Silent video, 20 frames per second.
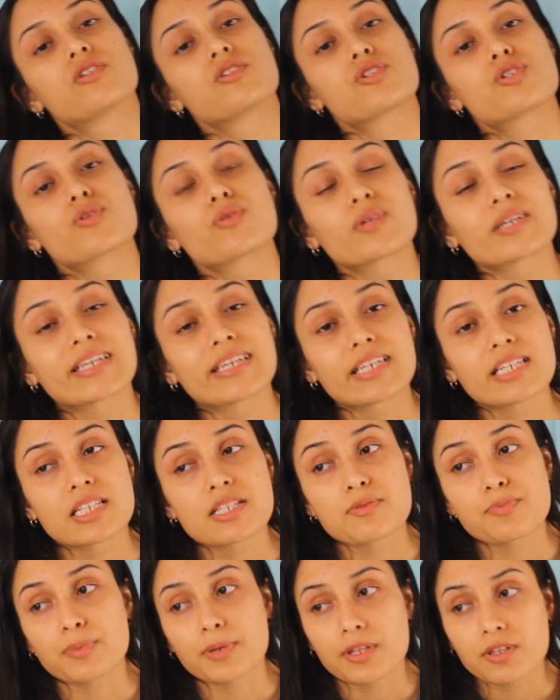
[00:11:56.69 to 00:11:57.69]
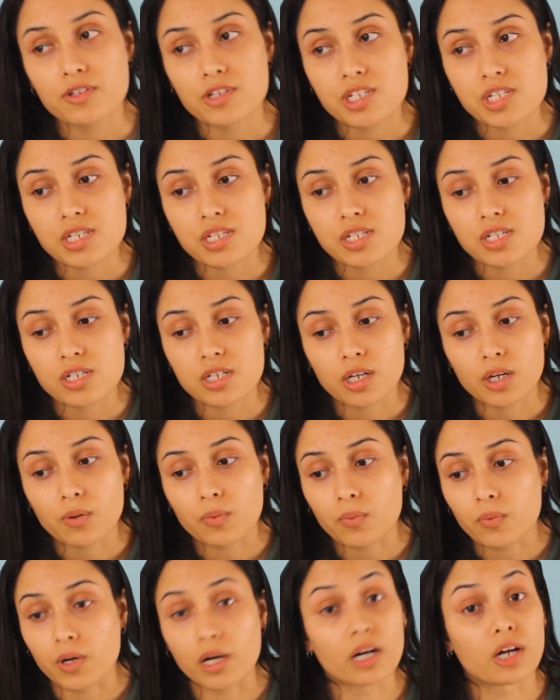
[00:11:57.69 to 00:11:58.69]
2 kids, brother, sister,
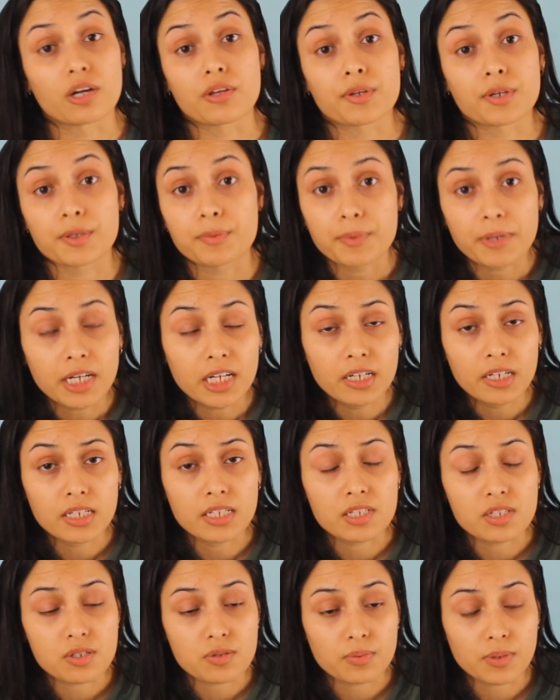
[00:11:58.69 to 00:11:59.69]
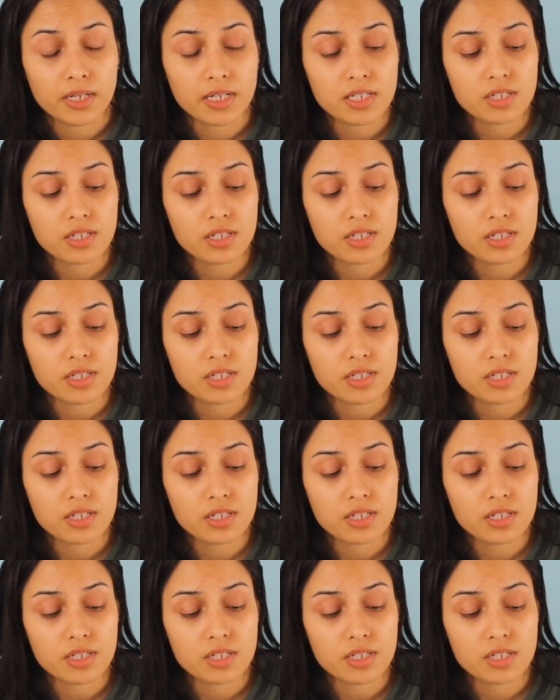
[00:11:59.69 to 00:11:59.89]
where are their parents, right?